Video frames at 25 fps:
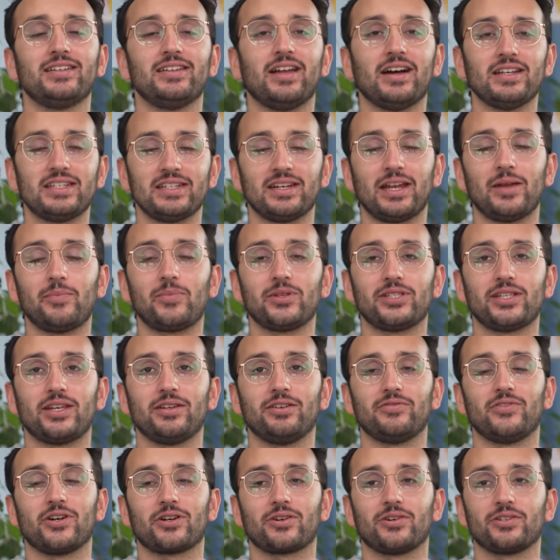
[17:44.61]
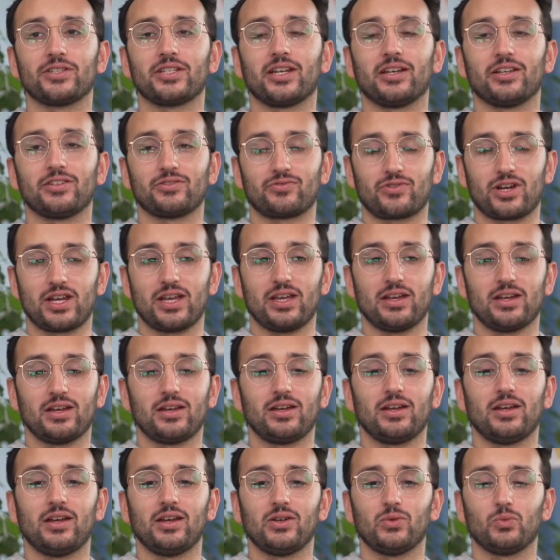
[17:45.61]
99% of our content is free,
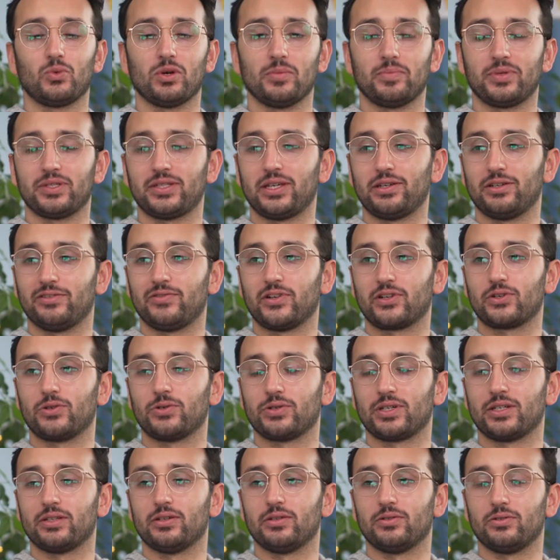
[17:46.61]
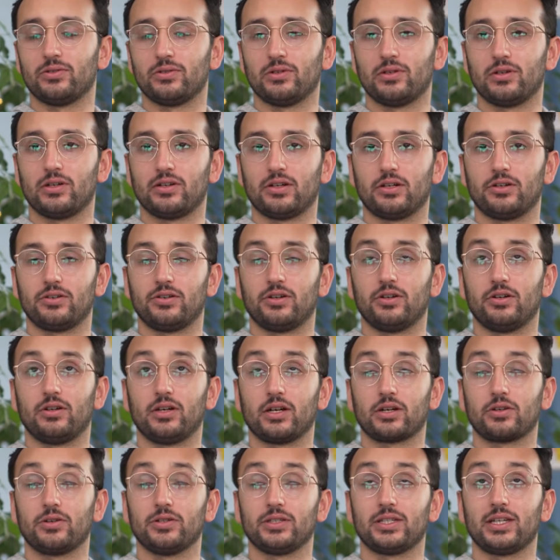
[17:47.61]
and 1% of
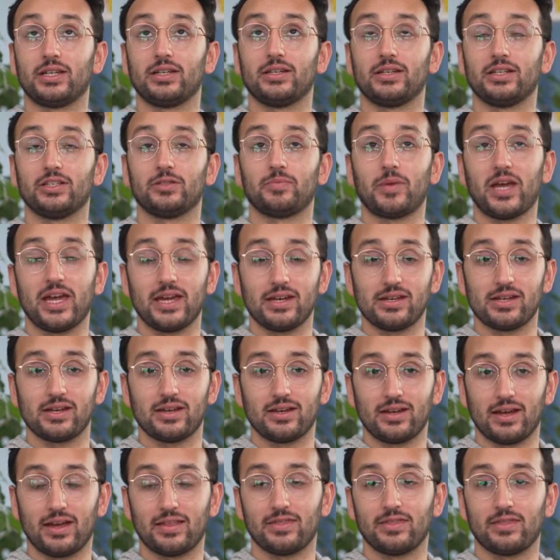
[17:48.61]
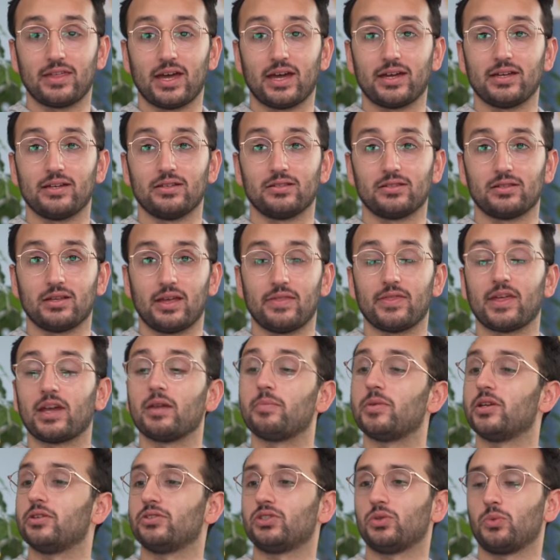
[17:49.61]
our content is paid, and that
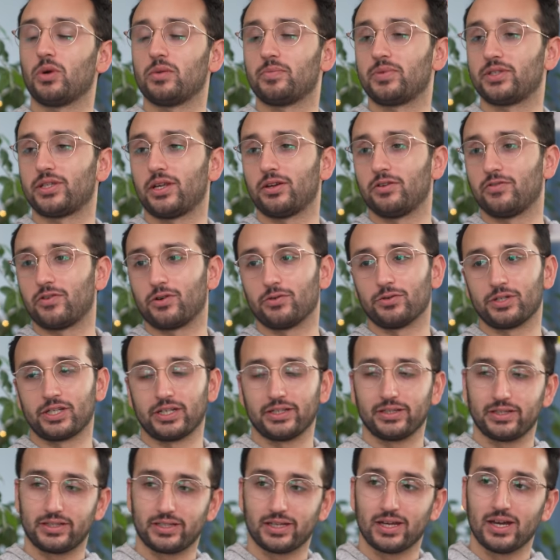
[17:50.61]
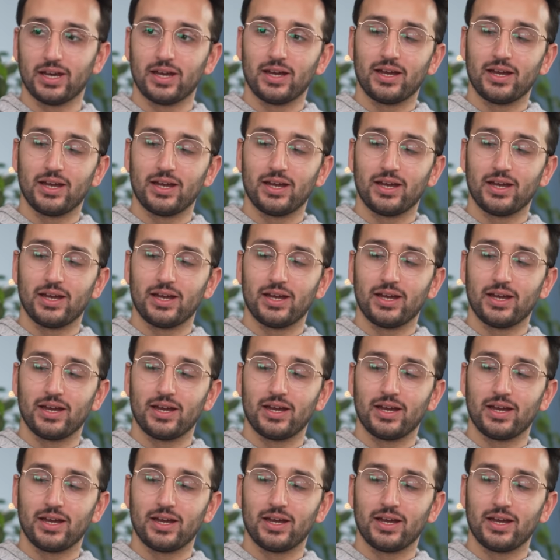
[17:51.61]
appeals to 1% of our audience.